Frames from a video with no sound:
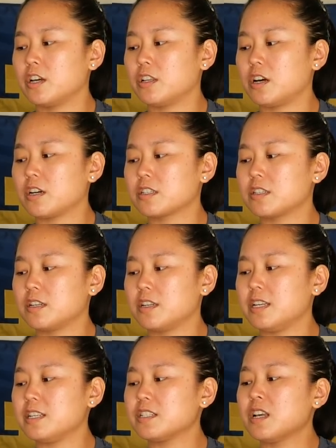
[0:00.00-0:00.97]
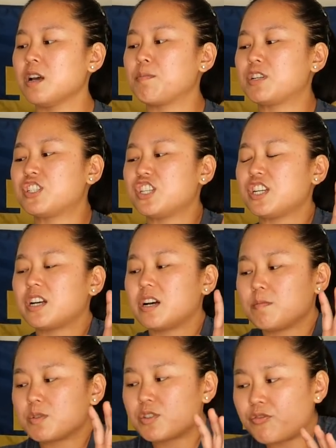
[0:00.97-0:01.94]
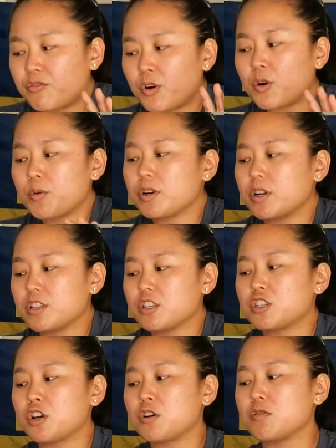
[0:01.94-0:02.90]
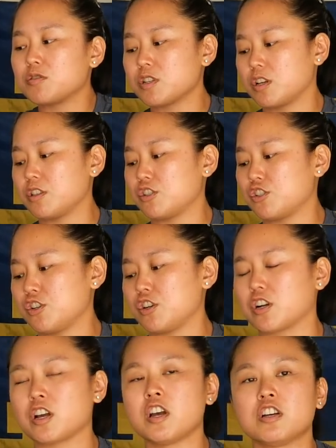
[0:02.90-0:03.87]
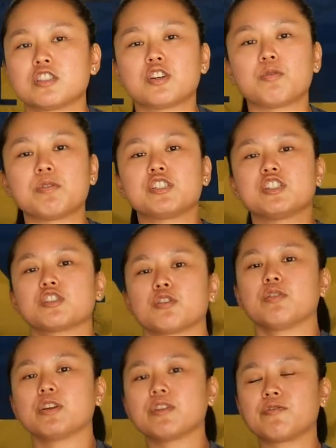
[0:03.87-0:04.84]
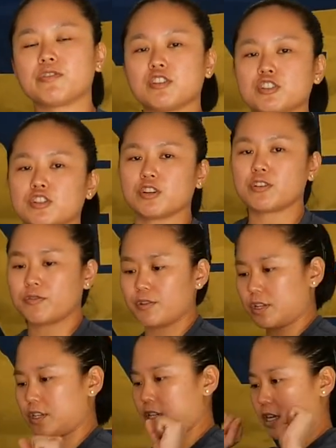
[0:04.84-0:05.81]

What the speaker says: Unlocks the knees, but she comes forward on the toes on the jerk. So when she's going for the jerk, for the